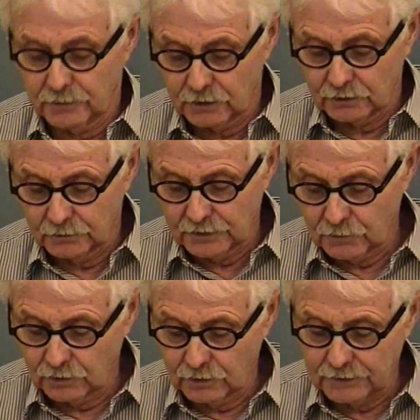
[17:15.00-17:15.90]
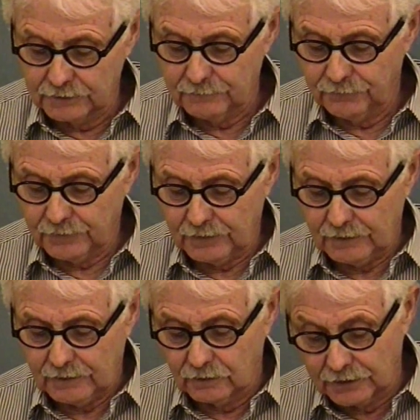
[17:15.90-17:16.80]
hear about a little bit more later.
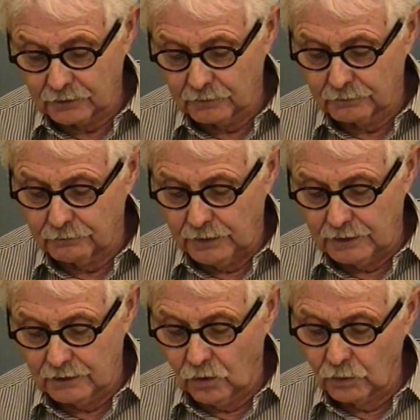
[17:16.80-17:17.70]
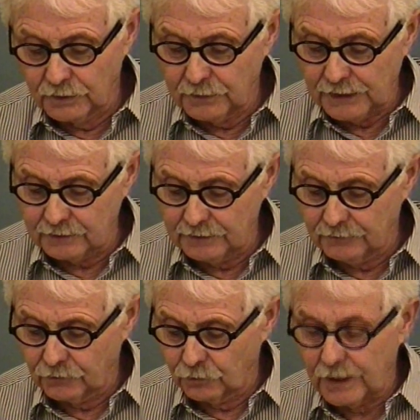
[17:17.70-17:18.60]
Owen
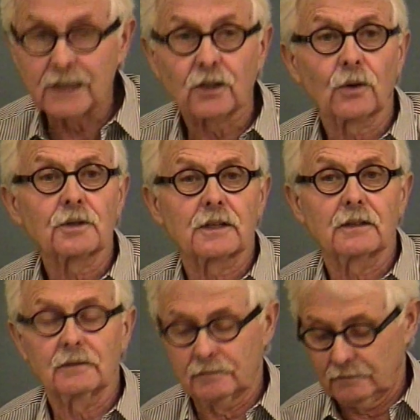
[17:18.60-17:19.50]
Bentley, Ray Kersey,